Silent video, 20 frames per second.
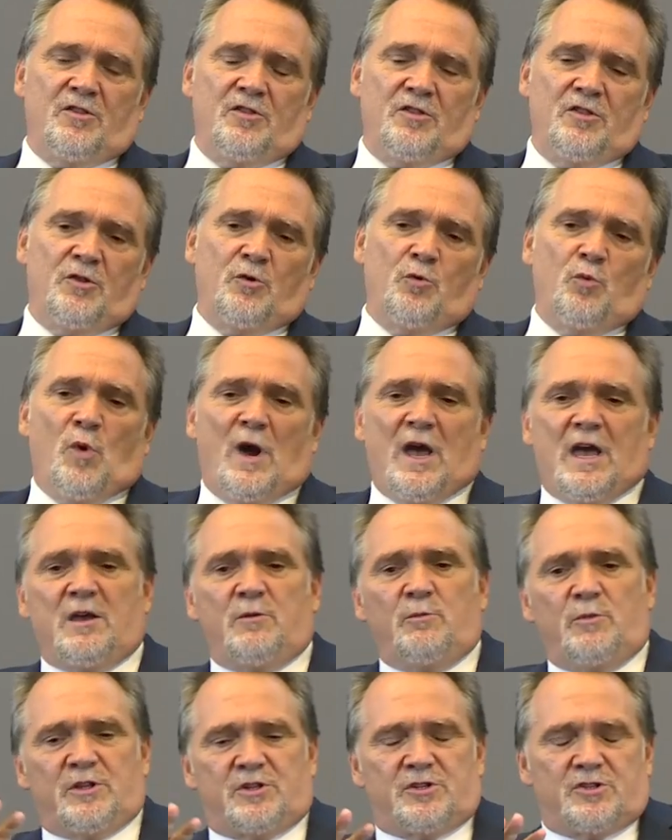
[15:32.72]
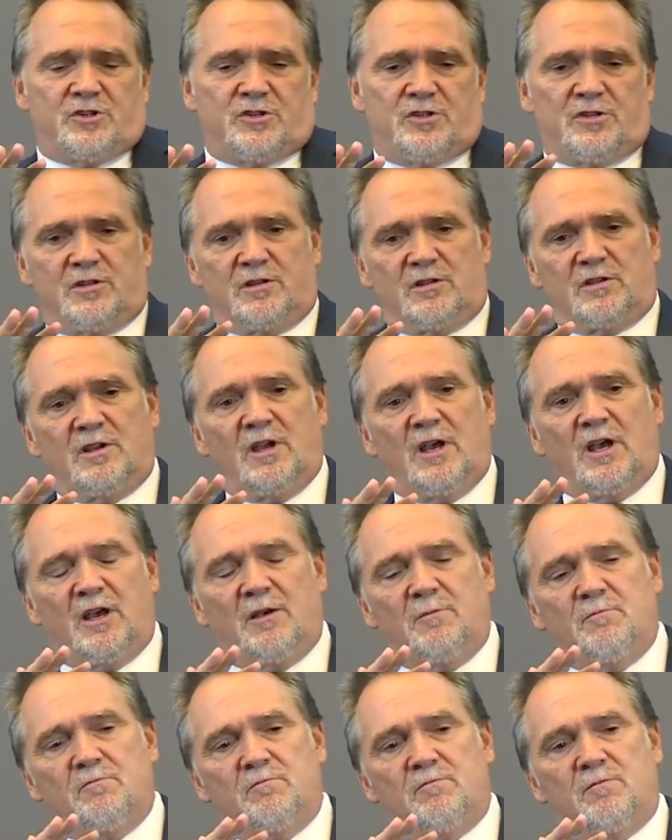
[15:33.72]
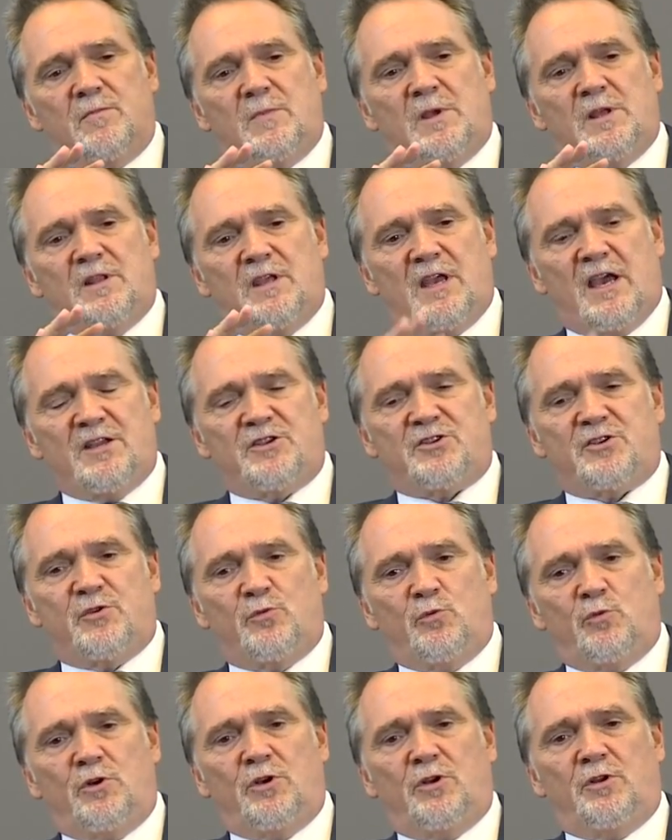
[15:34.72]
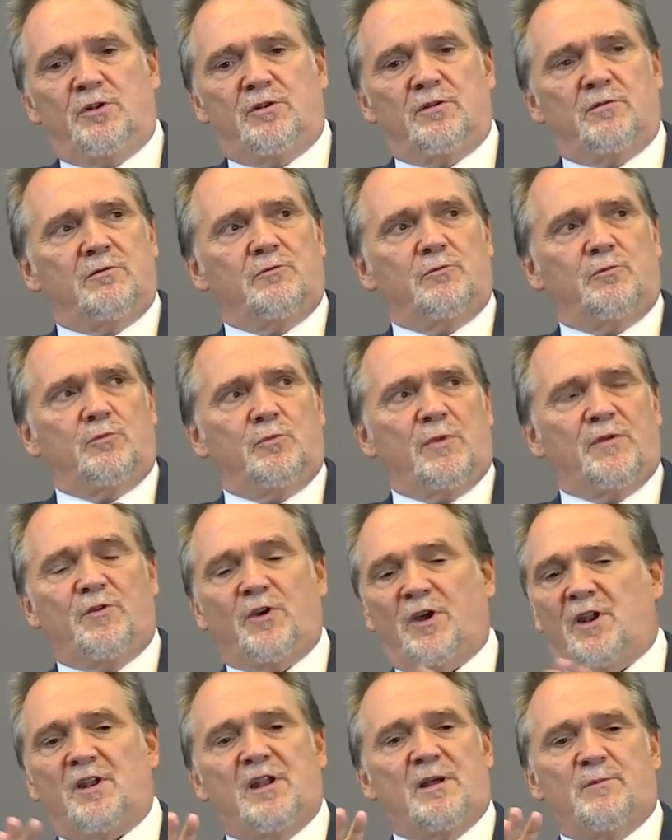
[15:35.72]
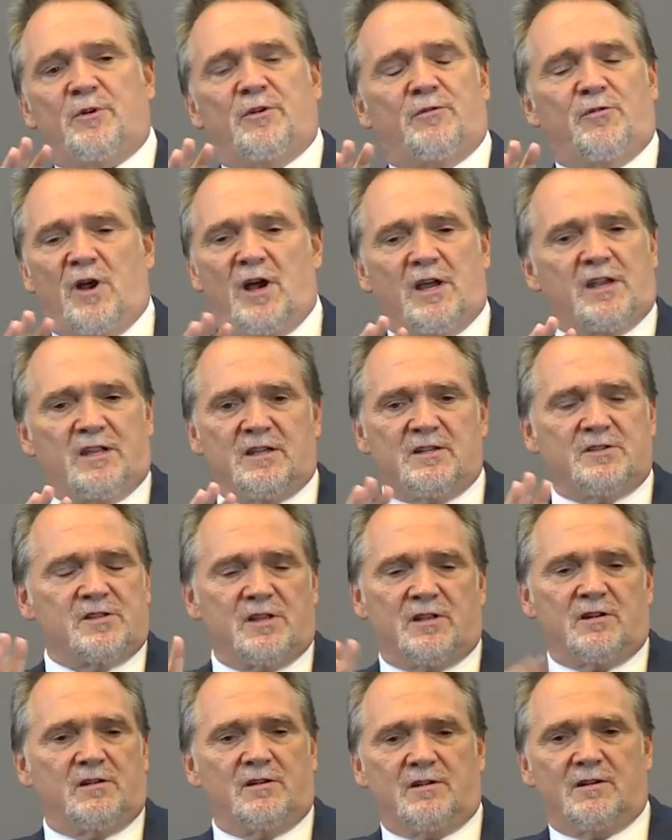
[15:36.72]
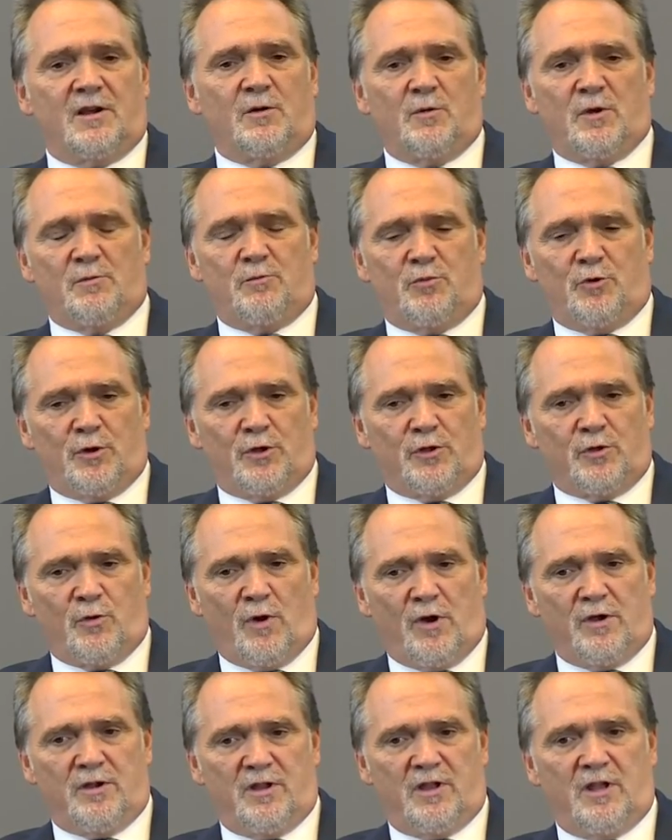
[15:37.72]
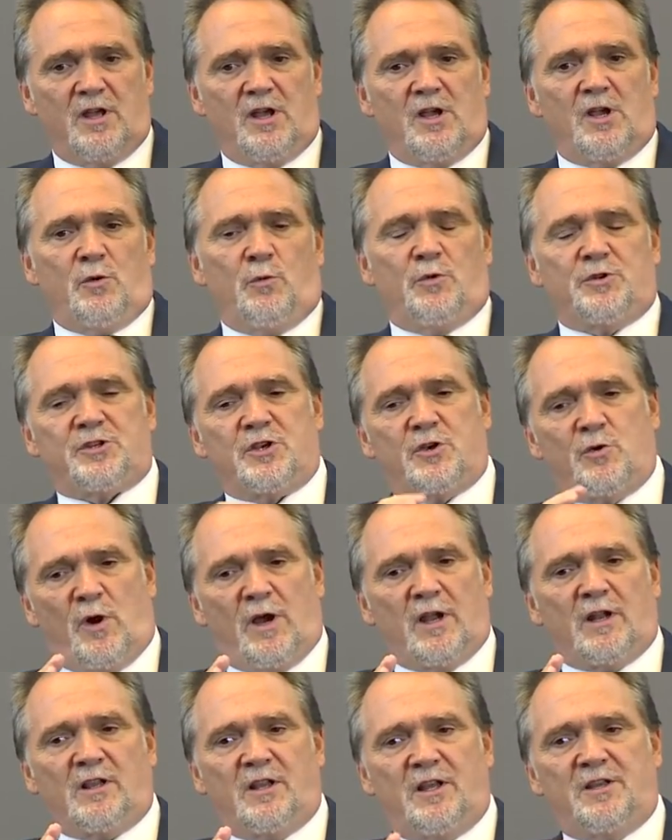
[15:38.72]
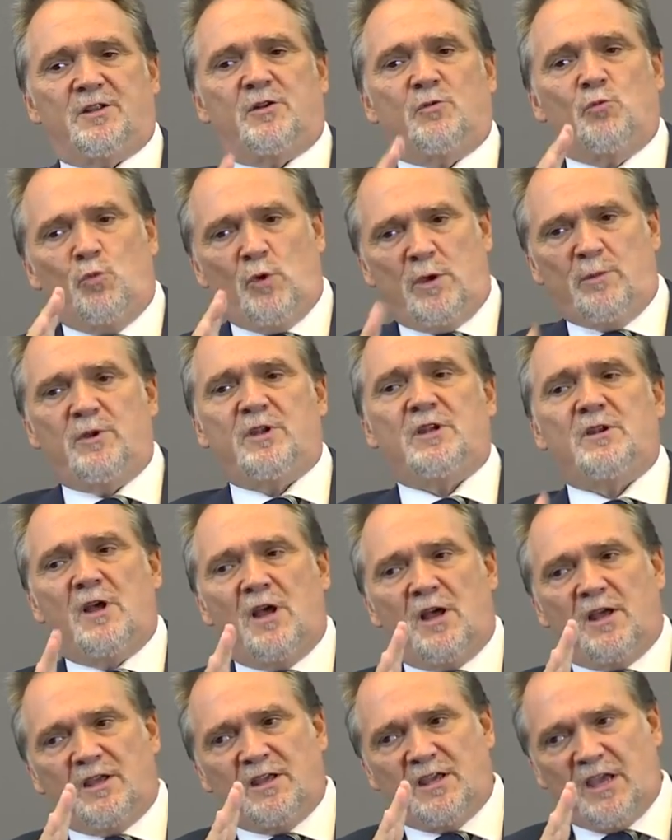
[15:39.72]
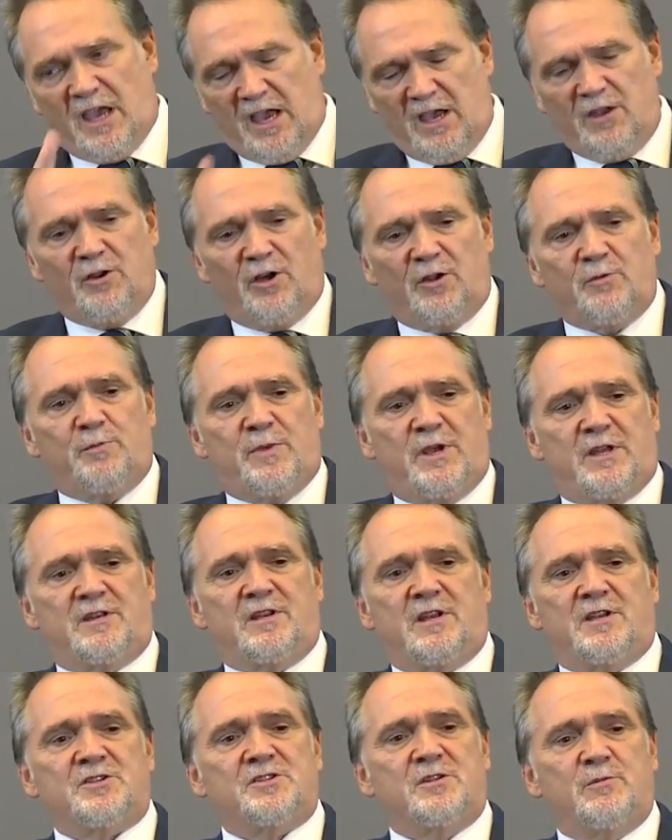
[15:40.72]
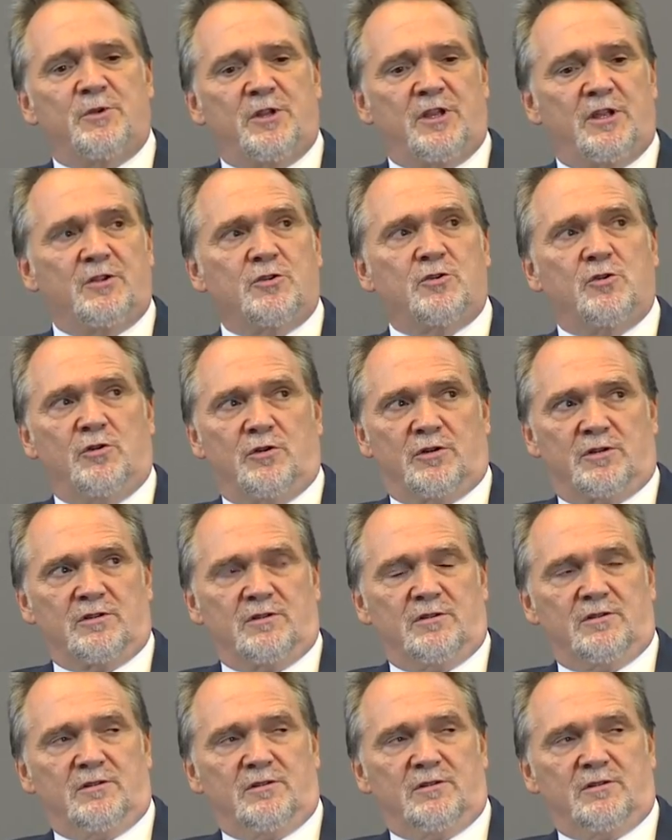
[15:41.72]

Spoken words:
the way in which in the ancient world, we've got a number of writings that I won't bore you with quoting, which are quite clear that women cannot bear testimony in court.